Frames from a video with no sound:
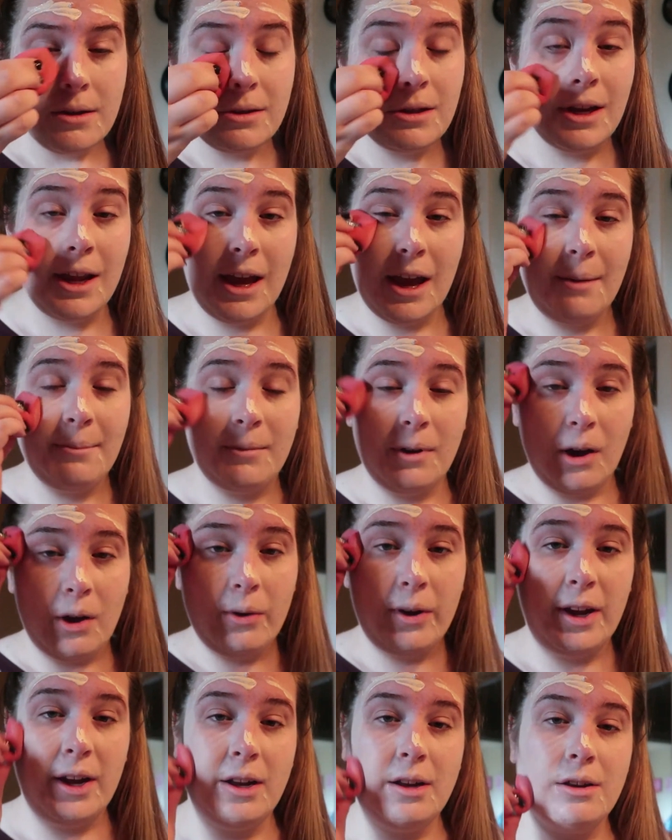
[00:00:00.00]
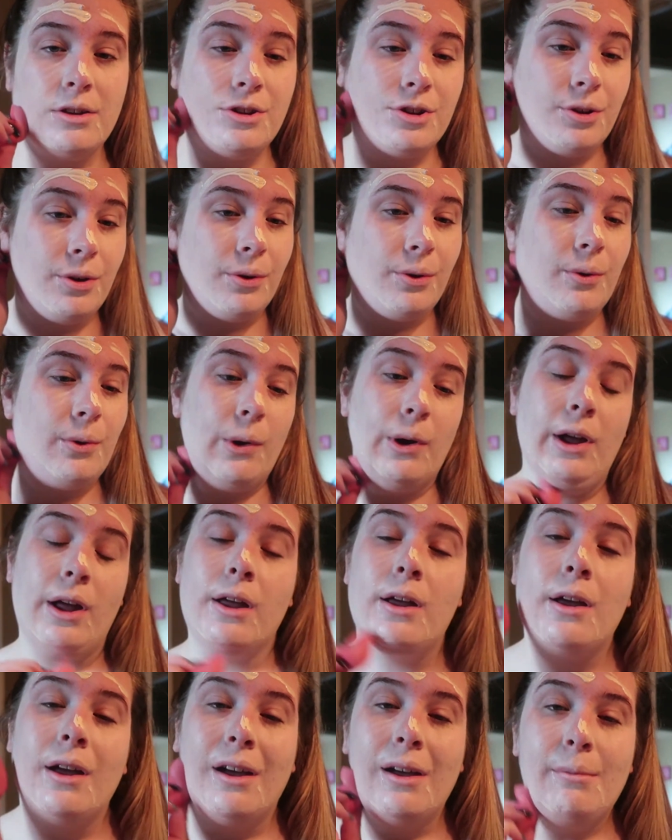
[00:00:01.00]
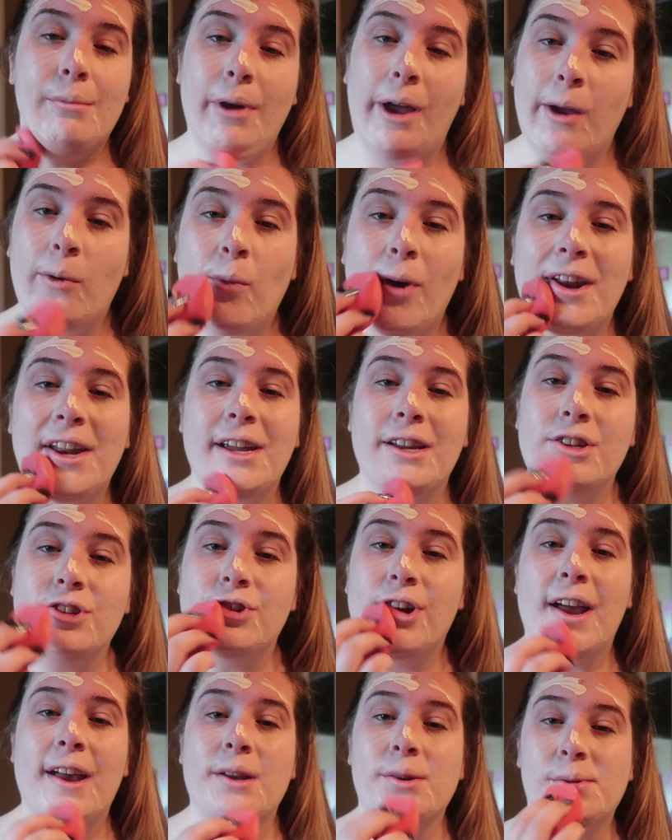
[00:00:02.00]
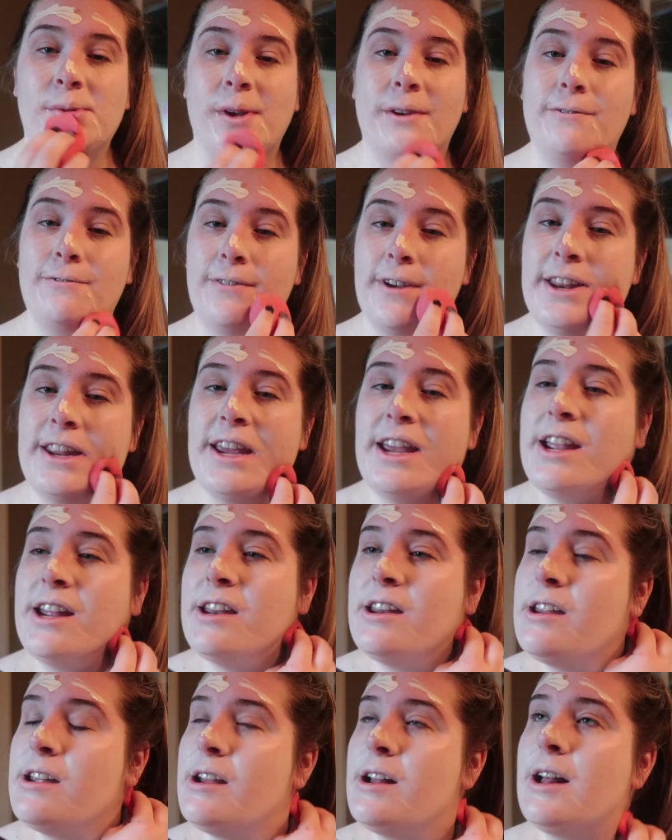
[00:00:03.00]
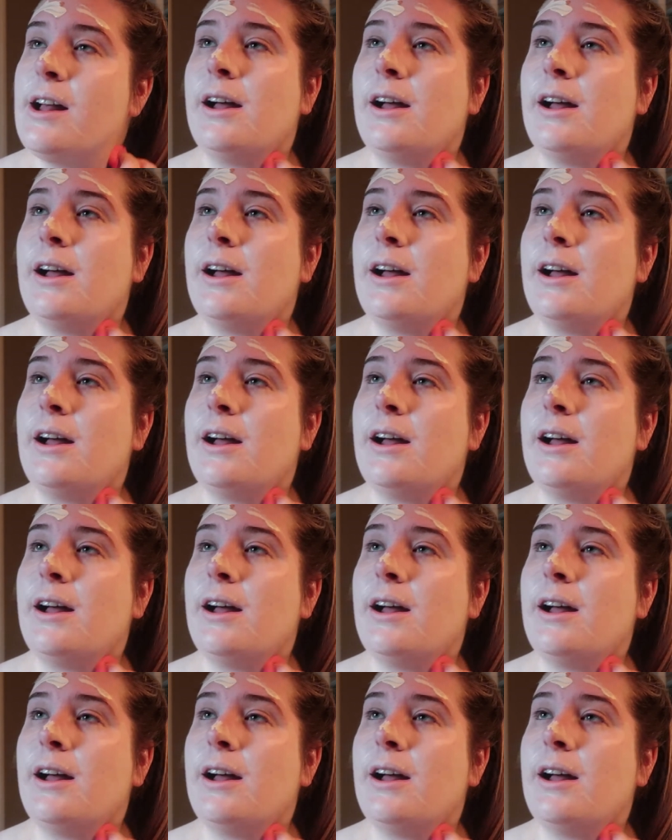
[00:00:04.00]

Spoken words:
Today I'm going to my wedding dress fitting.